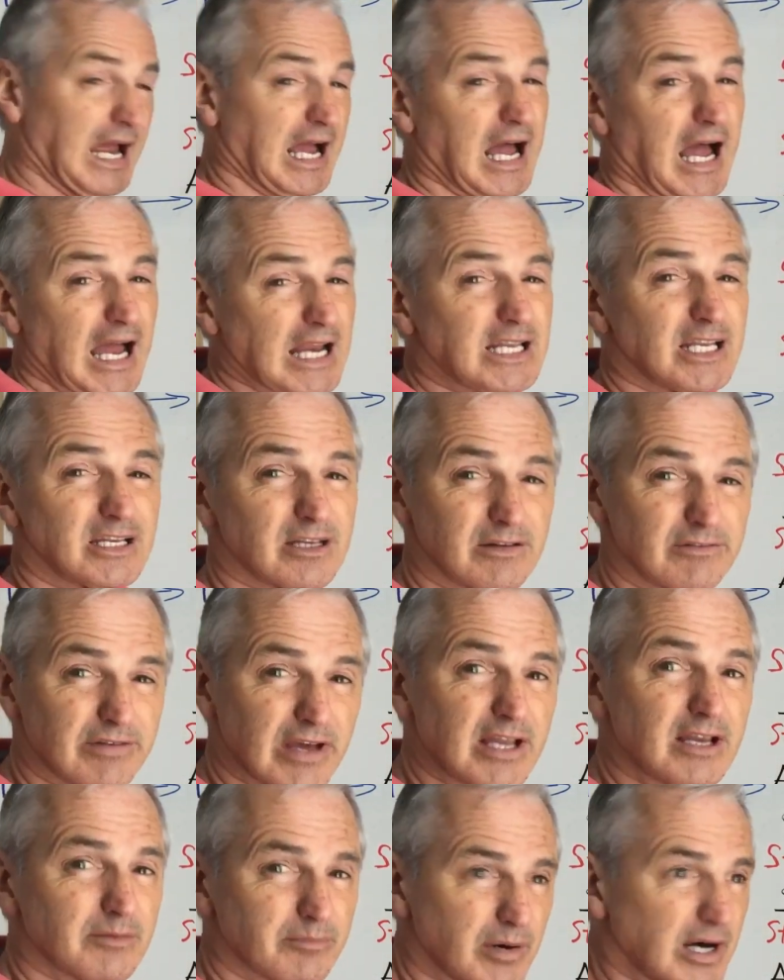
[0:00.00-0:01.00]
I didn't
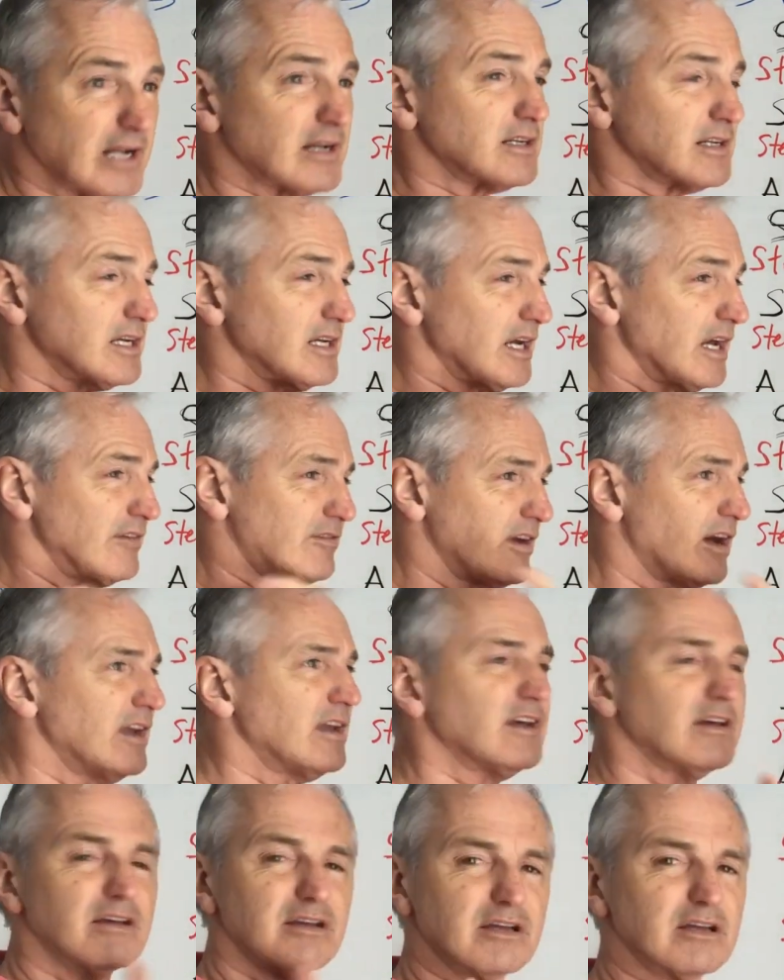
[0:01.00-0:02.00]
invent it, but I'll tell
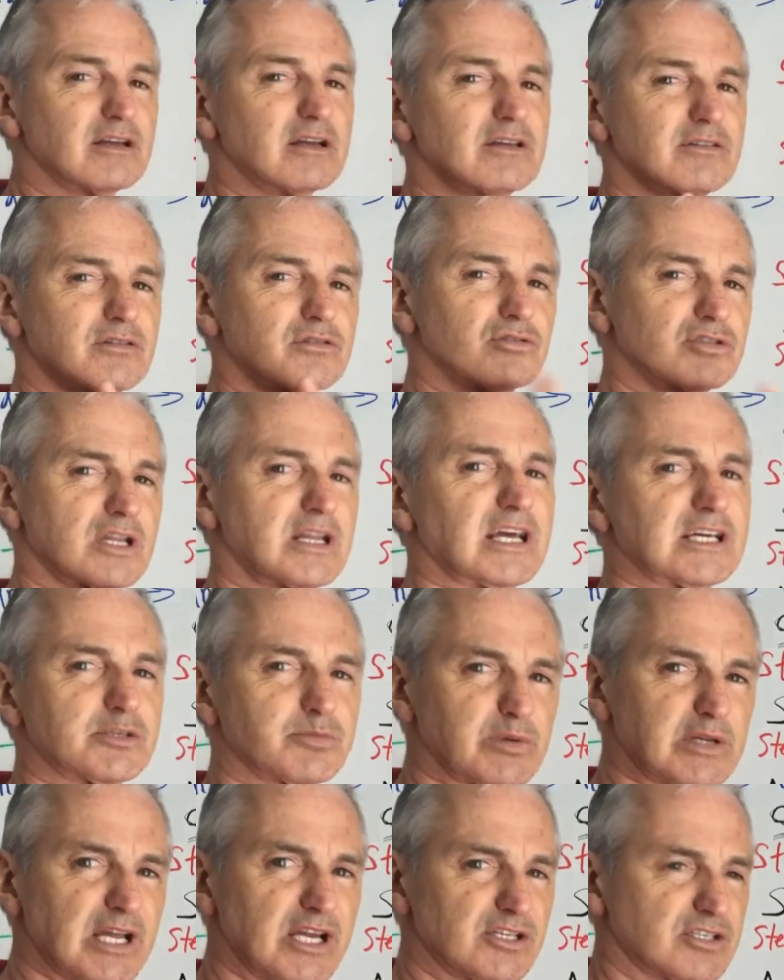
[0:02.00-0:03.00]
you, there's an
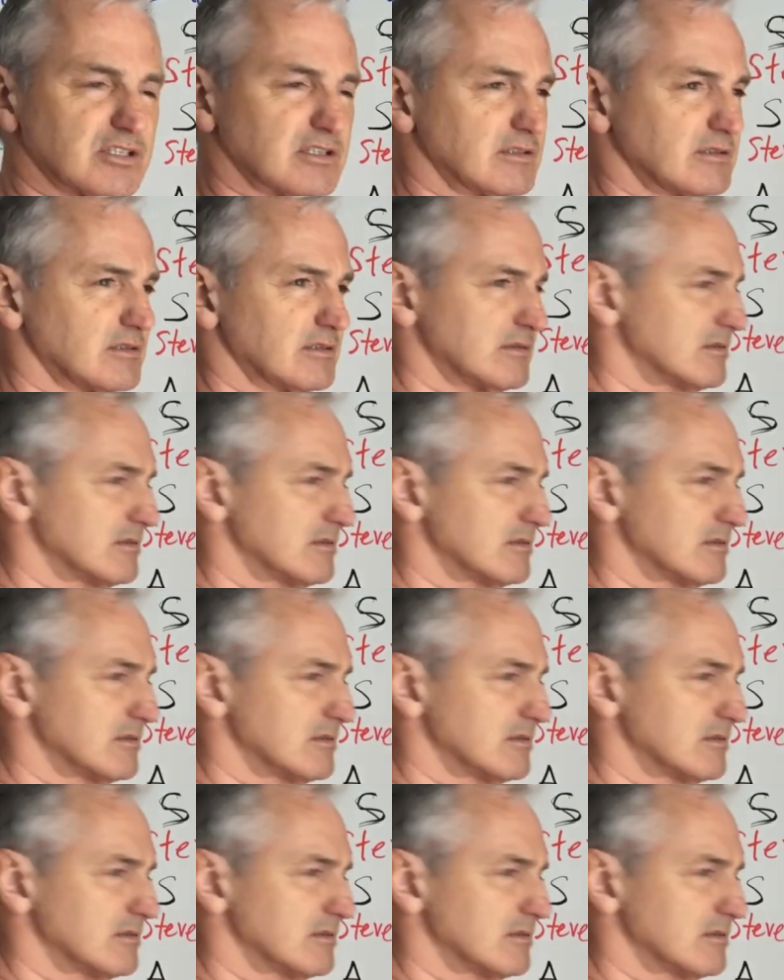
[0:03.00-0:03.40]
explanation.